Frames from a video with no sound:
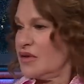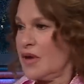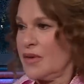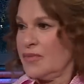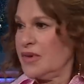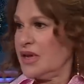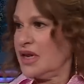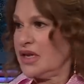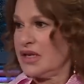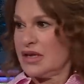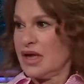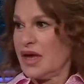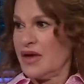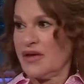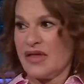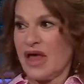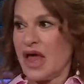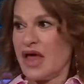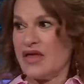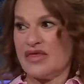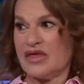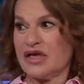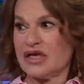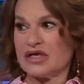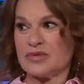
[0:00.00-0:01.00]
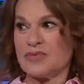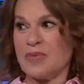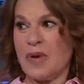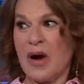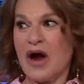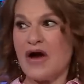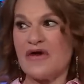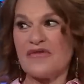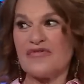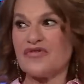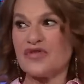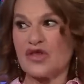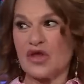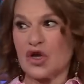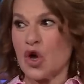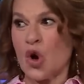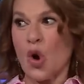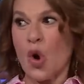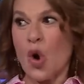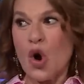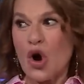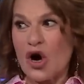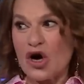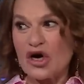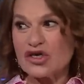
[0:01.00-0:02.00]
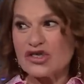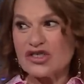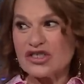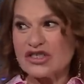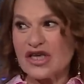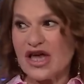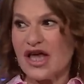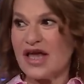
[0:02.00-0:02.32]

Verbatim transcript: I mean, I, I think it's par for the course.